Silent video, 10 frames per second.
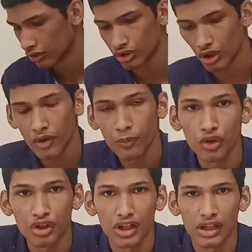So I have
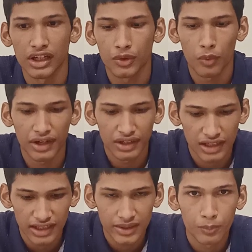put nearly
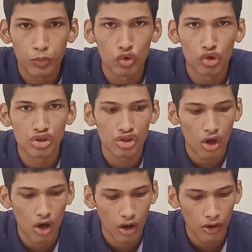20
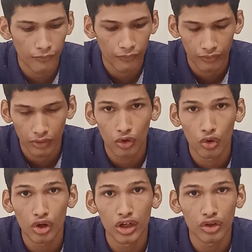spoons of
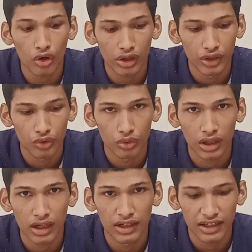coconut oil into
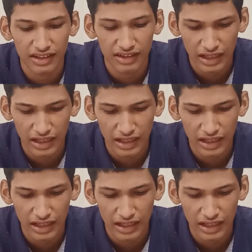the container.